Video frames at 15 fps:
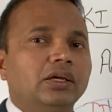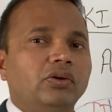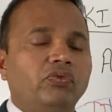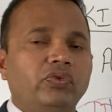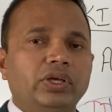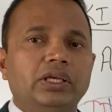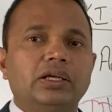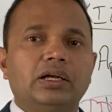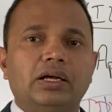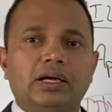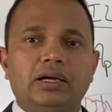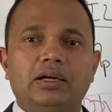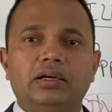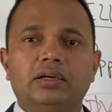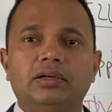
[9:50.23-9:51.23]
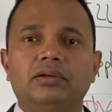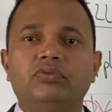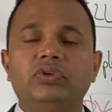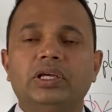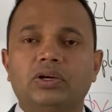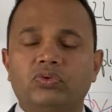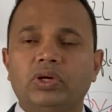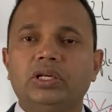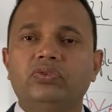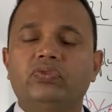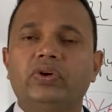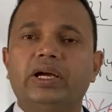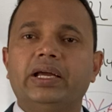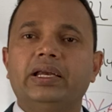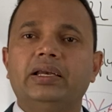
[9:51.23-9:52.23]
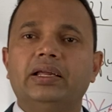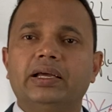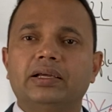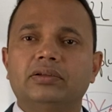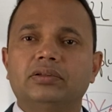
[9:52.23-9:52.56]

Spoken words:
We are qualified